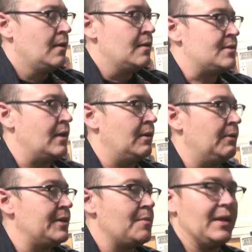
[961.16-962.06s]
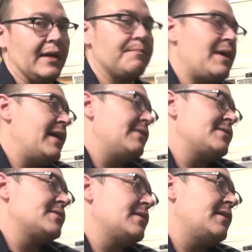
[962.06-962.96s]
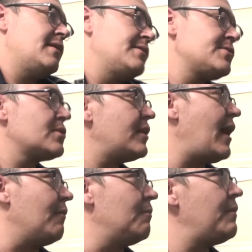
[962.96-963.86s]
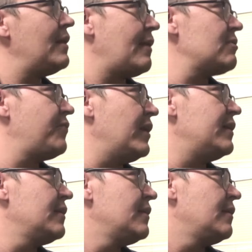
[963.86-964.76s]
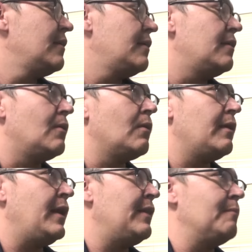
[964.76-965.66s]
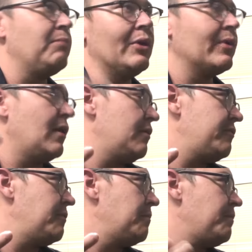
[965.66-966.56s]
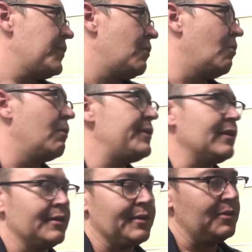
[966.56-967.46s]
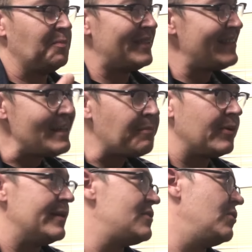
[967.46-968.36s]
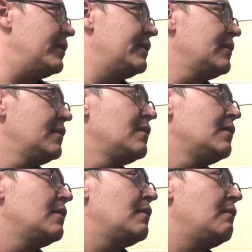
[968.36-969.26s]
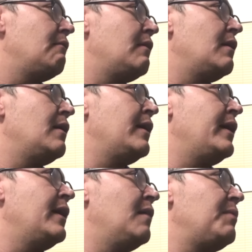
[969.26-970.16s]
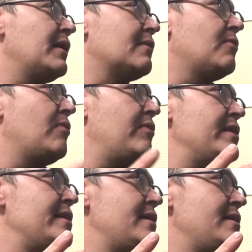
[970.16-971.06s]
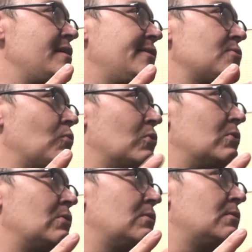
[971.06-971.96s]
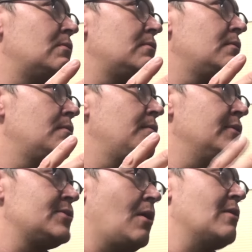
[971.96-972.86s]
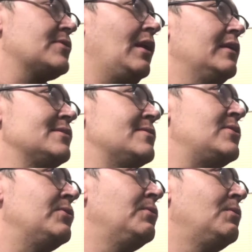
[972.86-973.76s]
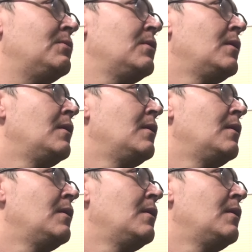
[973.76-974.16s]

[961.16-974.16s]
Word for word: So you can be like, man, this is a this is a good album. Man, that was fun, and then blow it off. Or you can look a little bit deeper into it and be like, these were the songs that I listened to